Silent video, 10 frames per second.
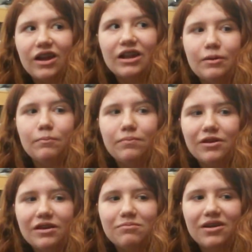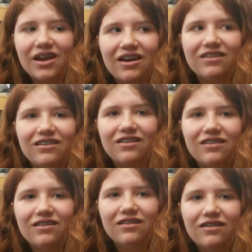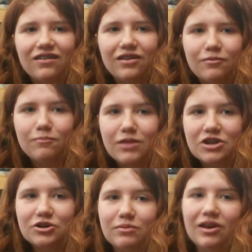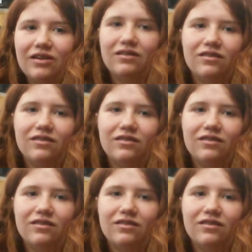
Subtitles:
a big band, in a major band.